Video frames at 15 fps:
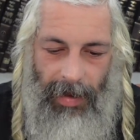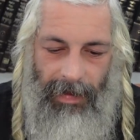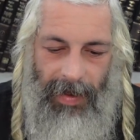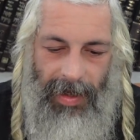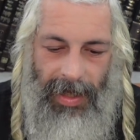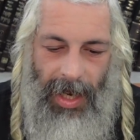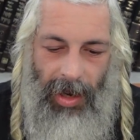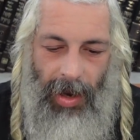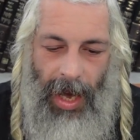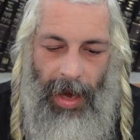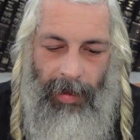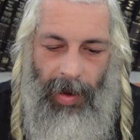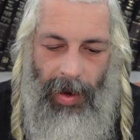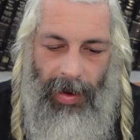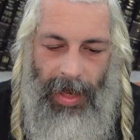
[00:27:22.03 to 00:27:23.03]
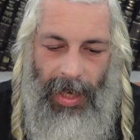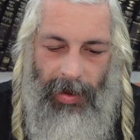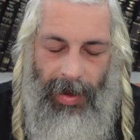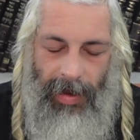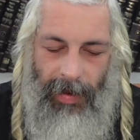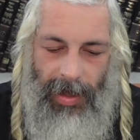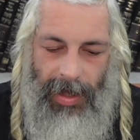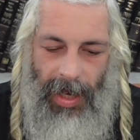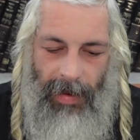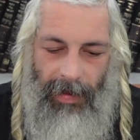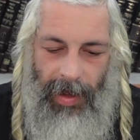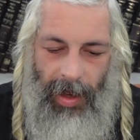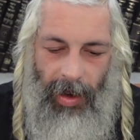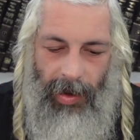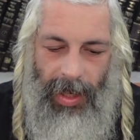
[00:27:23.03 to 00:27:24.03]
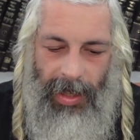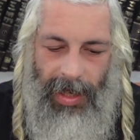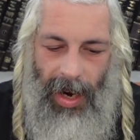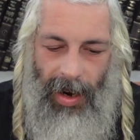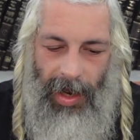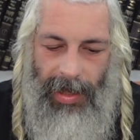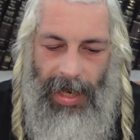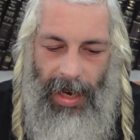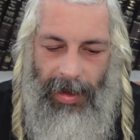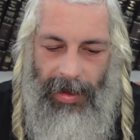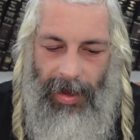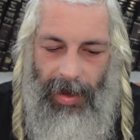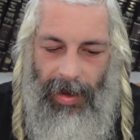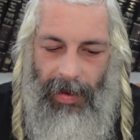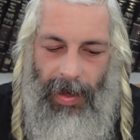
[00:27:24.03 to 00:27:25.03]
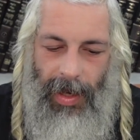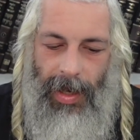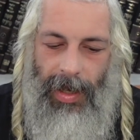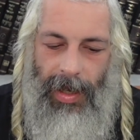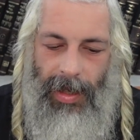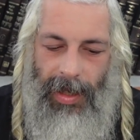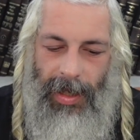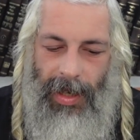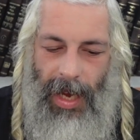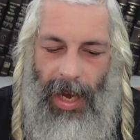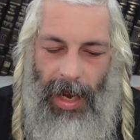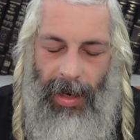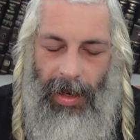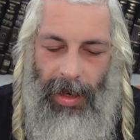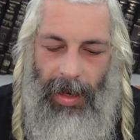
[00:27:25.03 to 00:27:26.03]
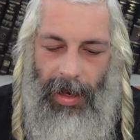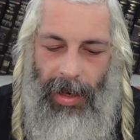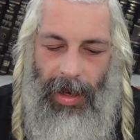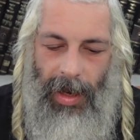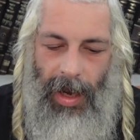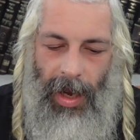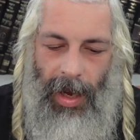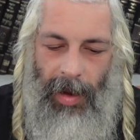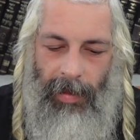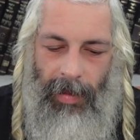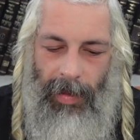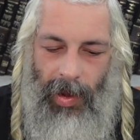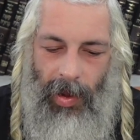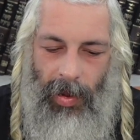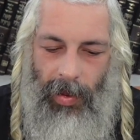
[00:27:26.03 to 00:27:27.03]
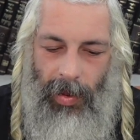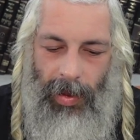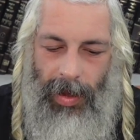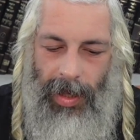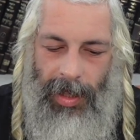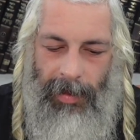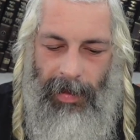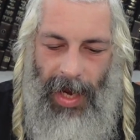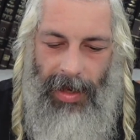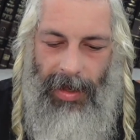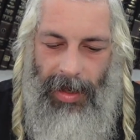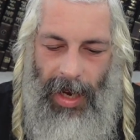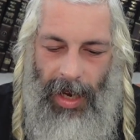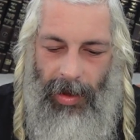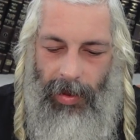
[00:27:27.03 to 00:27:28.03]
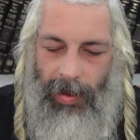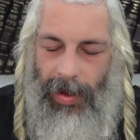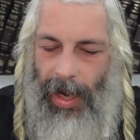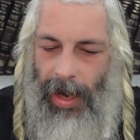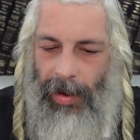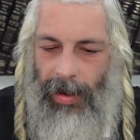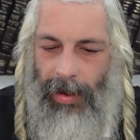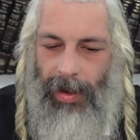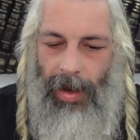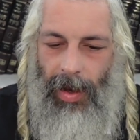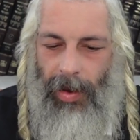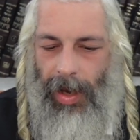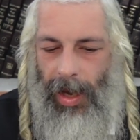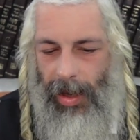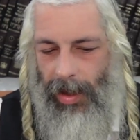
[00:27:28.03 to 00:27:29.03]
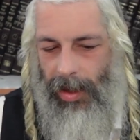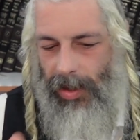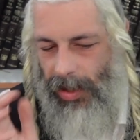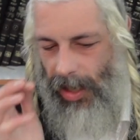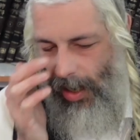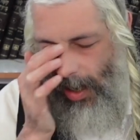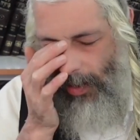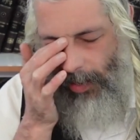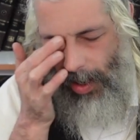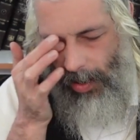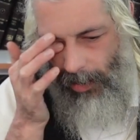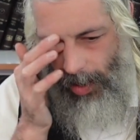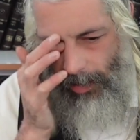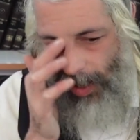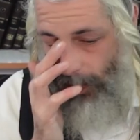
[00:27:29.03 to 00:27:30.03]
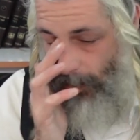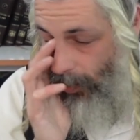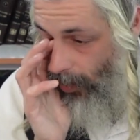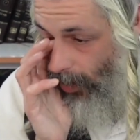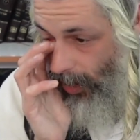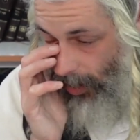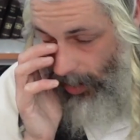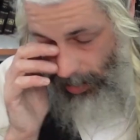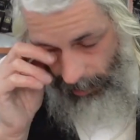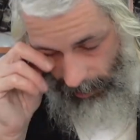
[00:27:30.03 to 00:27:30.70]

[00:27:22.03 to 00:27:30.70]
V'zeo amro, and that's what the verse said. V'lo nitkara daito, he did not cool, his mind did not cool down. Okay, so I want to make a point here